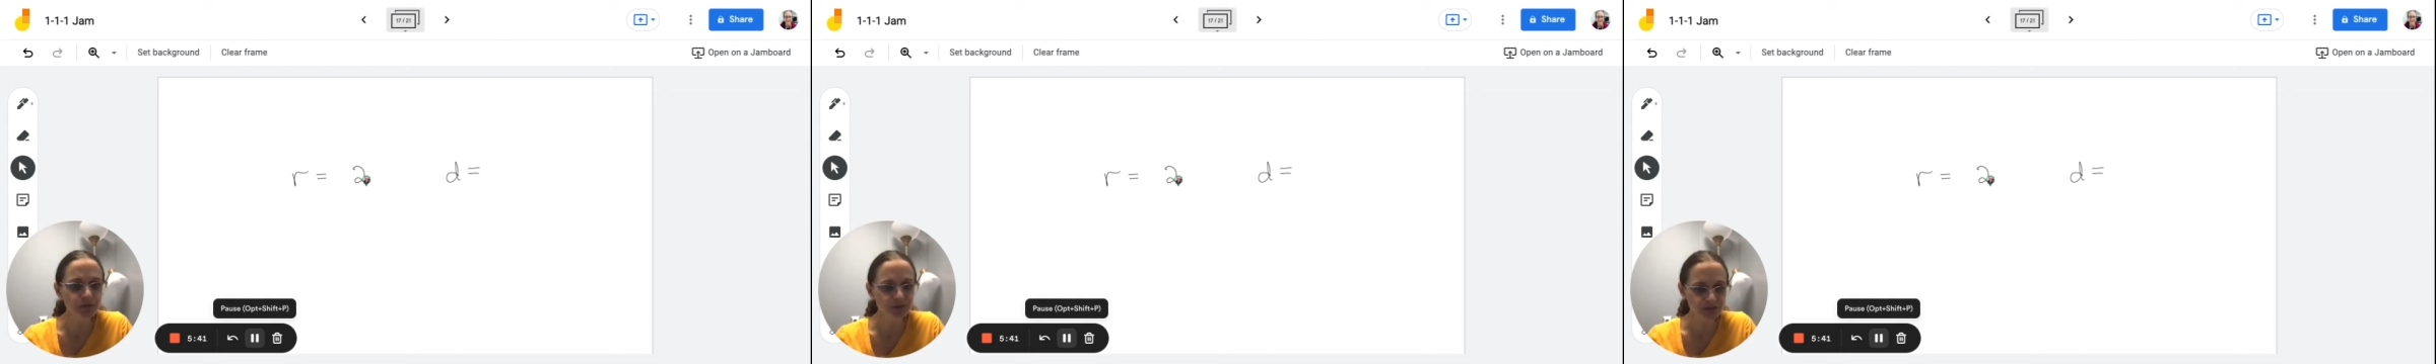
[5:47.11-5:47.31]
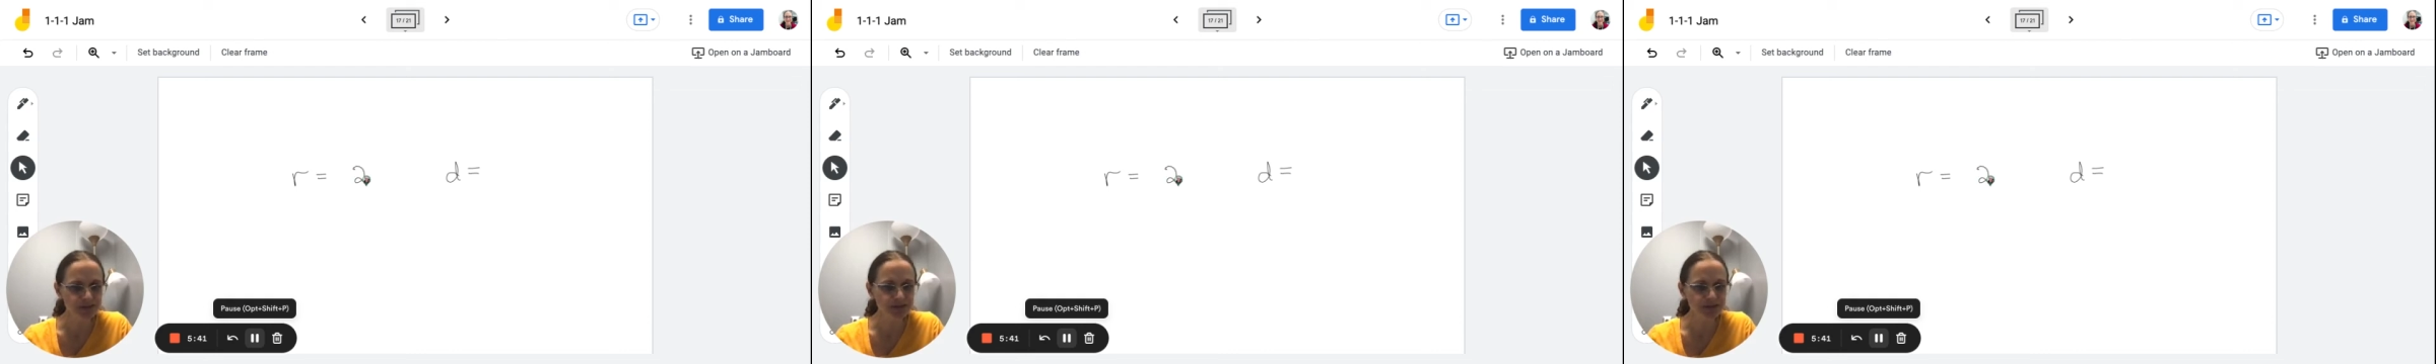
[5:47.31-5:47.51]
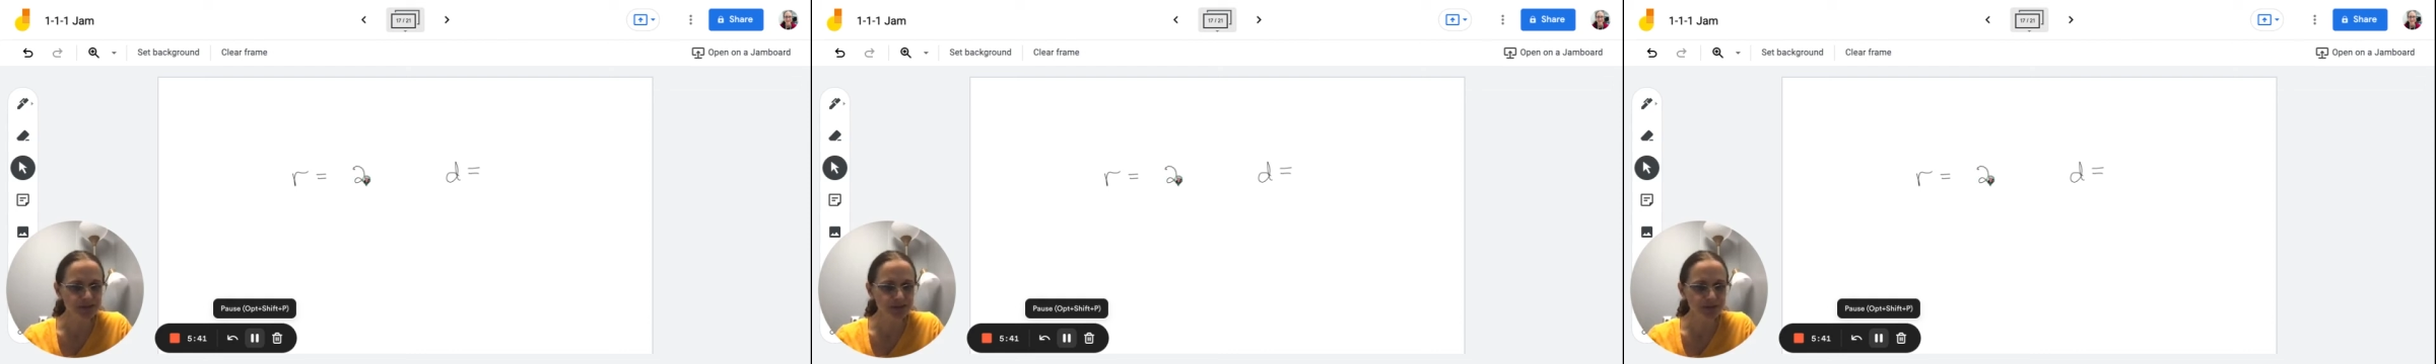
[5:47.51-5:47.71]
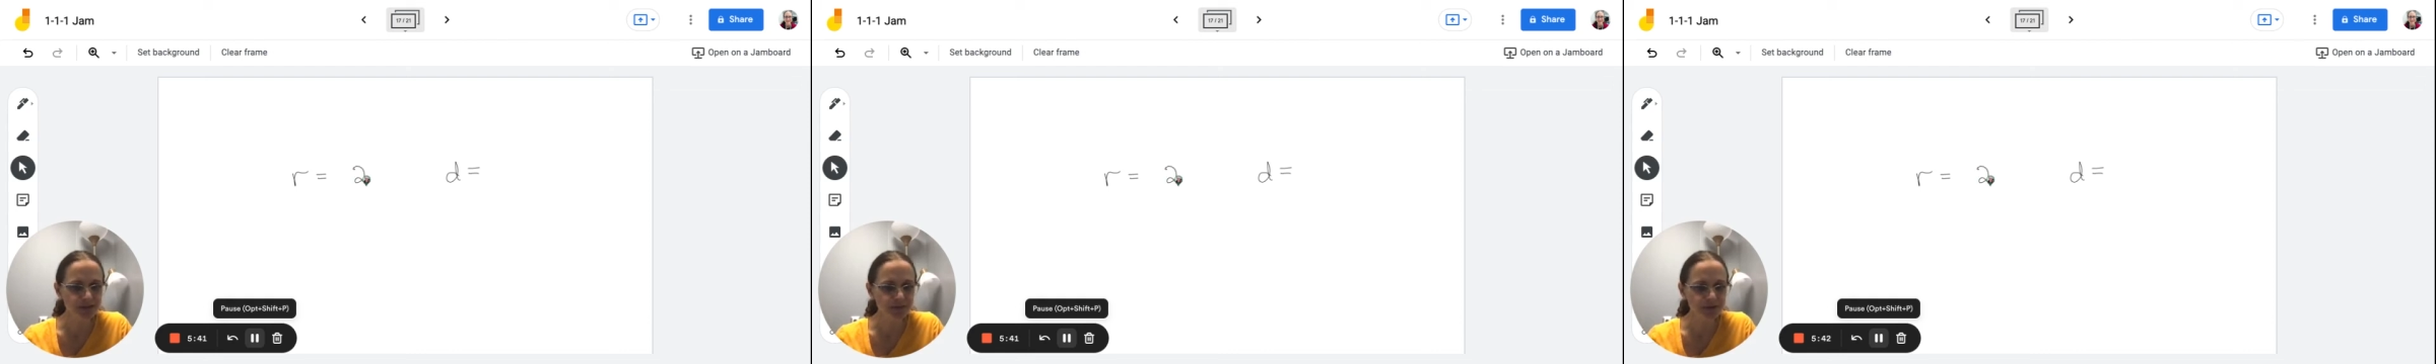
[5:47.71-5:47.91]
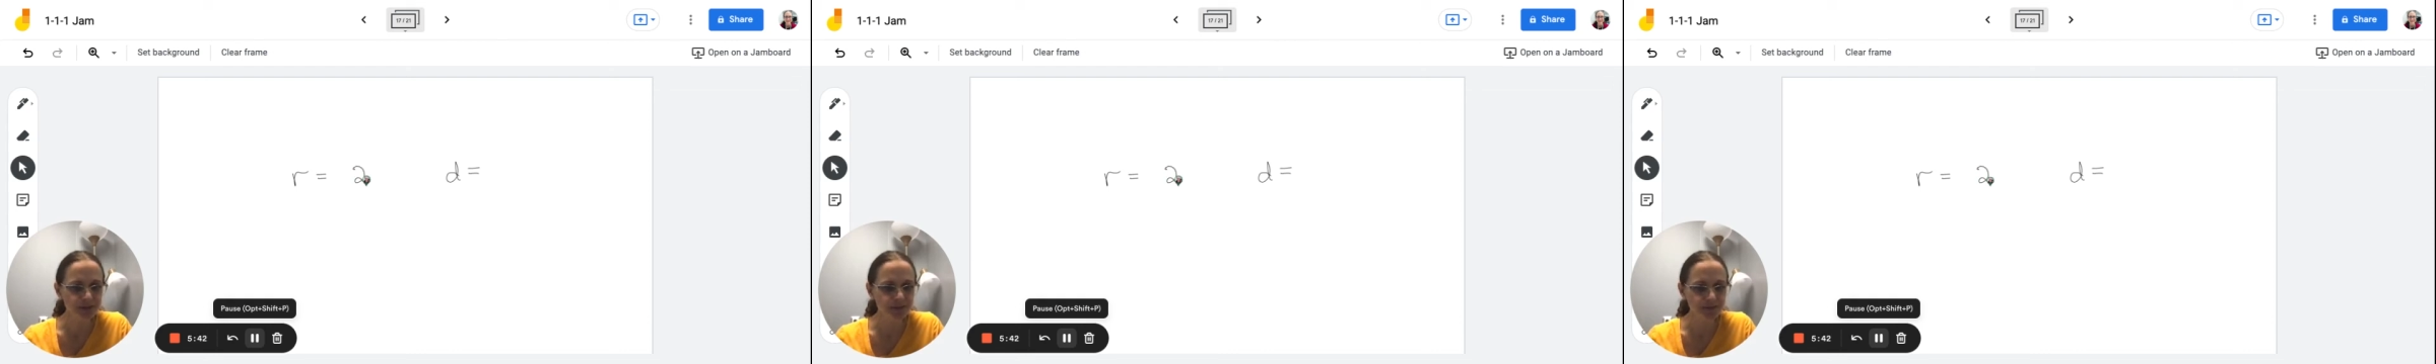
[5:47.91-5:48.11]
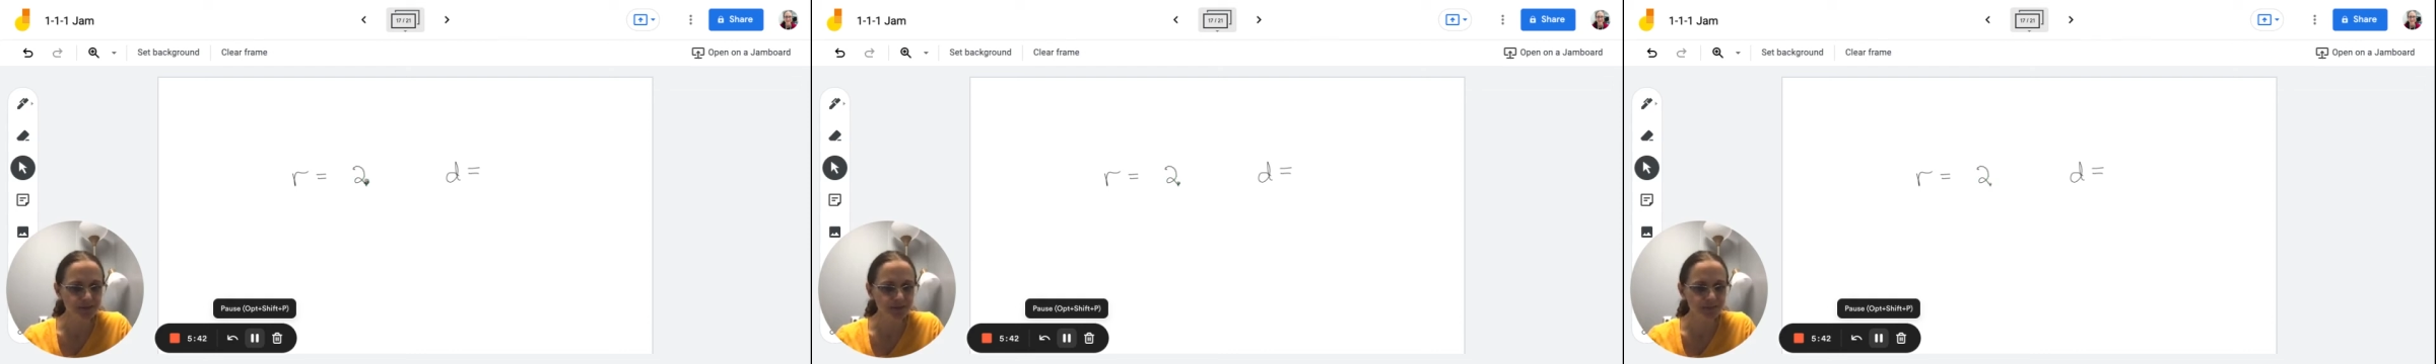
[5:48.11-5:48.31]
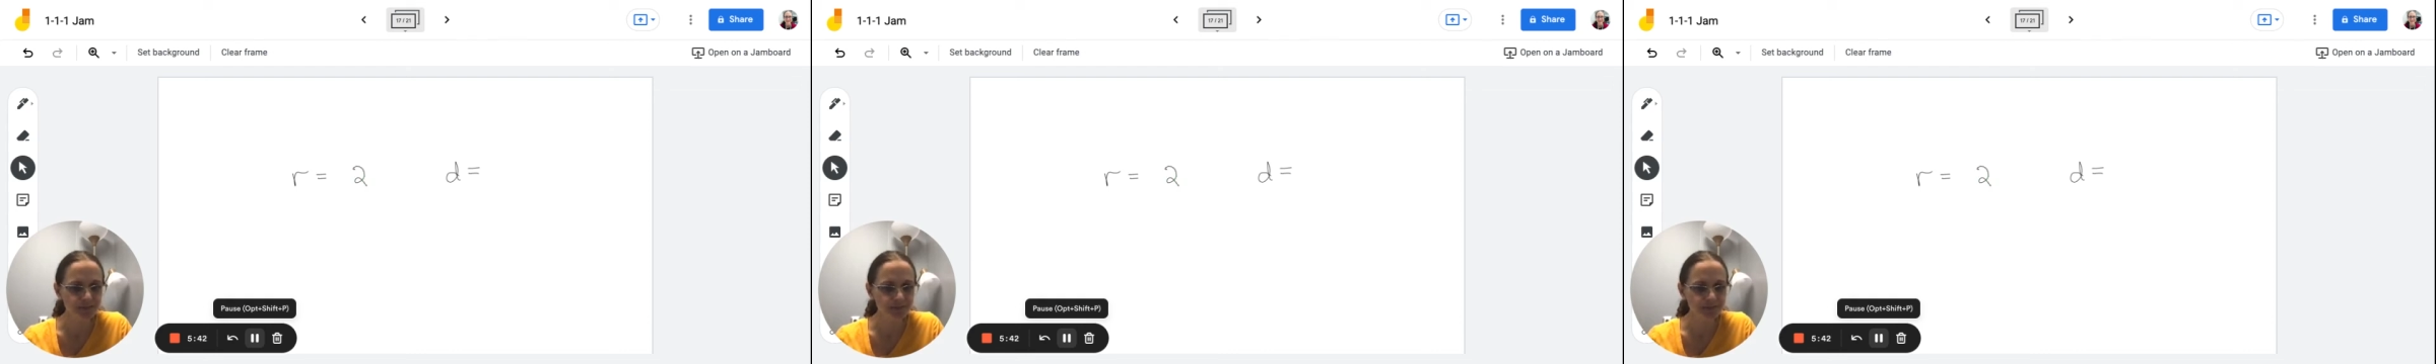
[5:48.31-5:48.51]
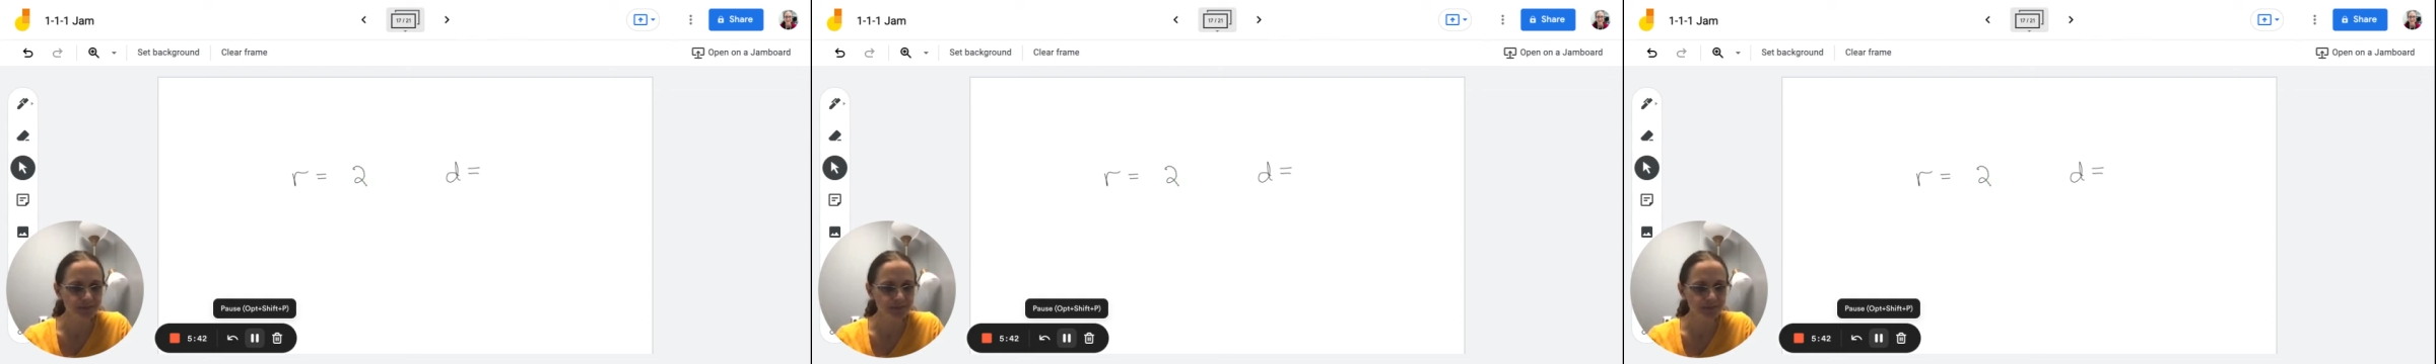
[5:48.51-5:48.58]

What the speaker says: what's the diameter?